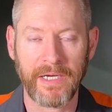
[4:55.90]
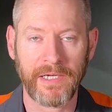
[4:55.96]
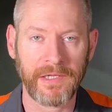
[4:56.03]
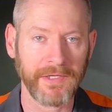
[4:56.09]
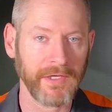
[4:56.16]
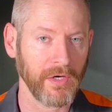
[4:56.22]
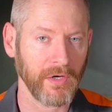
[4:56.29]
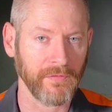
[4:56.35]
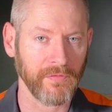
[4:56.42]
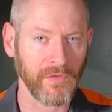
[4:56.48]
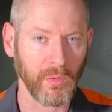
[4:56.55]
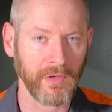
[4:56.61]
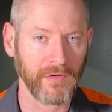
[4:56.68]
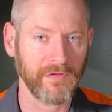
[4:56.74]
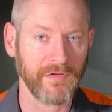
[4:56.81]
Click here if you
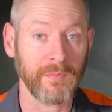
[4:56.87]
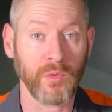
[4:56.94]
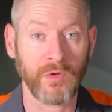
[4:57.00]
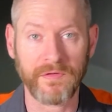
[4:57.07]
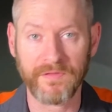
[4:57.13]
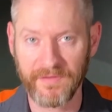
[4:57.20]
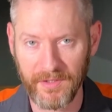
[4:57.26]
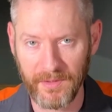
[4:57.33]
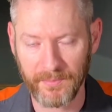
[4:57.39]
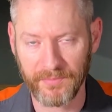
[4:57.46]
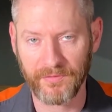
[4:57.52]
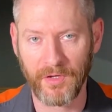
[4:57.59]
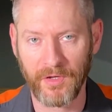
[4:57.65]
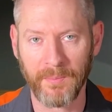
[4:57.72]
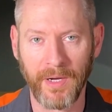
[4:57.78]
want to see more tips
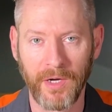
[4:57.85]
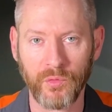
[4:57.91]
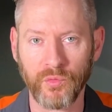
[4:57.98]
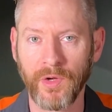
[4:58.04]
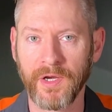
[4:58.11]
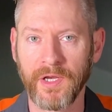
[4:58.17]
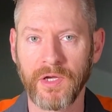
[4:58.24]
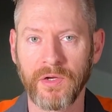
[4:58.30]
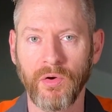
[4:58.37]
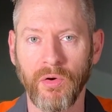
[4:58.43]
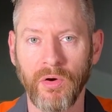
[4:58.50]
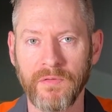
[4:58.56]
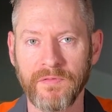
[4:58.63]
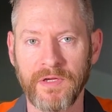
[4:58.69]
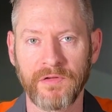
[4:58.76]
about running an
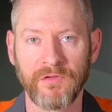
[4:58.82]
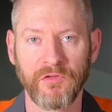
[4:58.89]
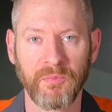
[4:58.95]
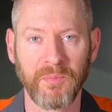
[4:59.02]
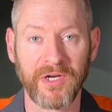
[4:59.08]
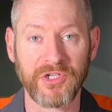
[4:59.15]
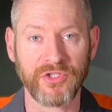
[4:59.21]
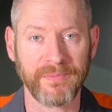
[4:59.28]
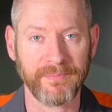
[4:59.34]
RV inspection